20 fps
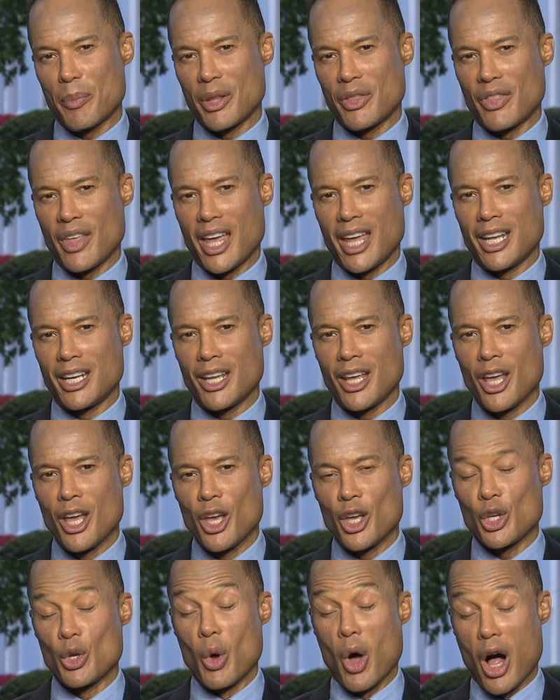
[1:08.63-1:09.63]
But then
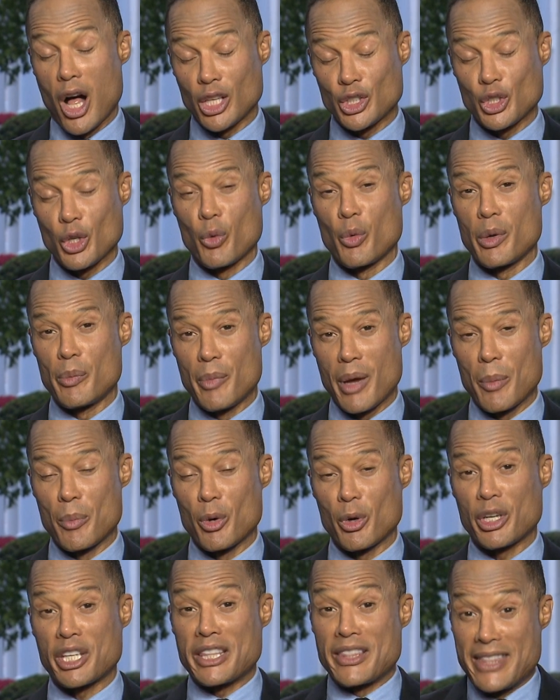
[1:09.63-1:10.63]
you also
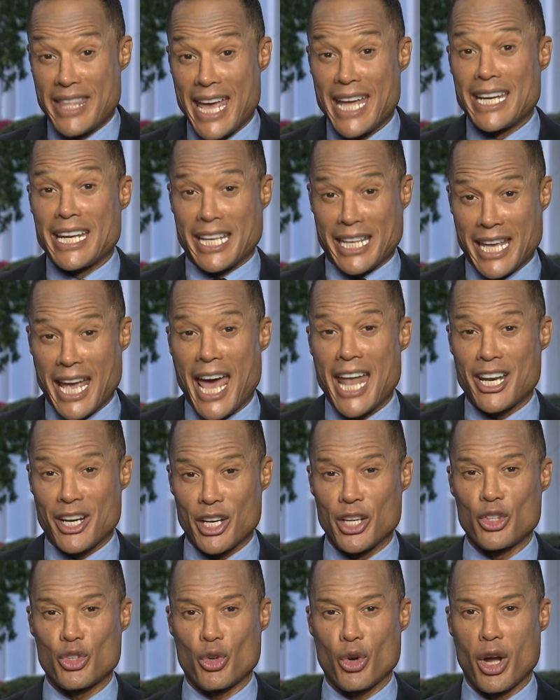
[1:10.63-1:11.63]
remember then
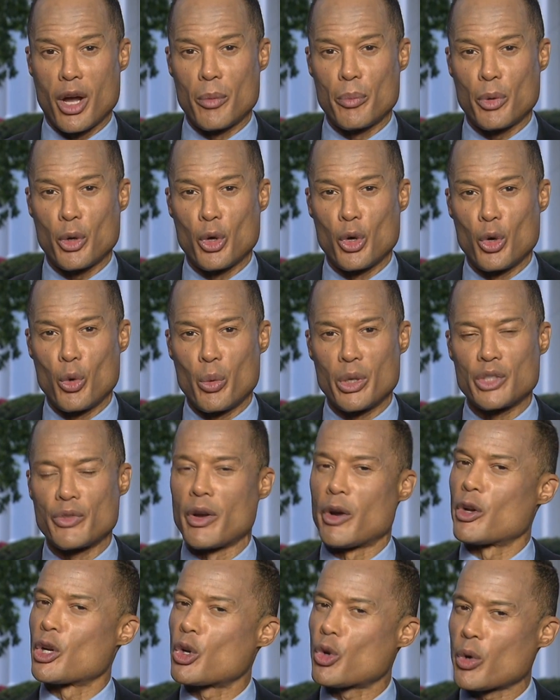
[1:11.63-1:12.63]
candidate Trump, who was
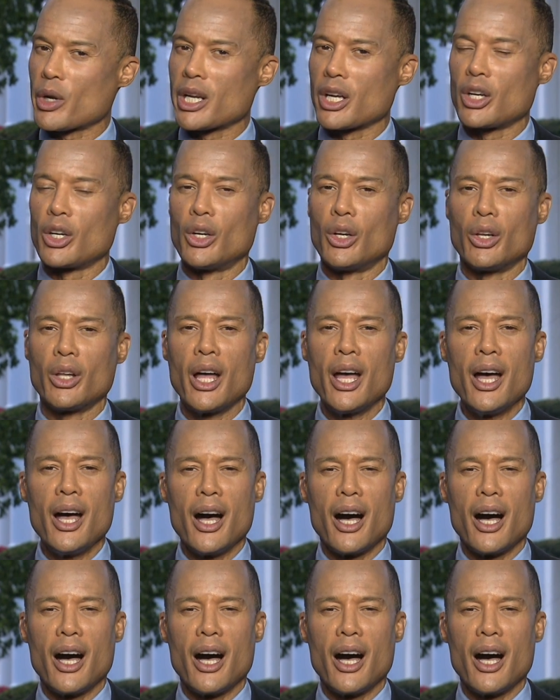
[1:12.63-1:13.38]
very critical